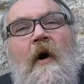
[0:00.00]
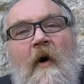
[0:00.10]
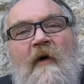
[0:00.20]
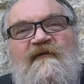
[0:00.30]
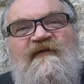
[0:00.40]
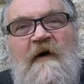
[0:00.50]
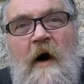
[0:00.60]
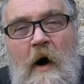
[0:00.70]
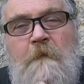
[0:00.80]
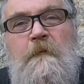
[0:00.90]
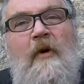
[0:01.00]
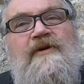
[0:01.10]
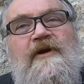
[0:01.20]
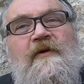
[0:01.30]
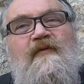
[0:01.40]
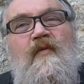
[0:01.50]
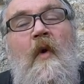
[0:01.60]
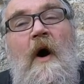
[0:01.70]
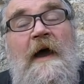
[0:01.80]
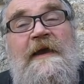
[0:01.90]
of a bottle of
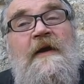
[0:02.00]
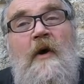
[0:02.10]
wine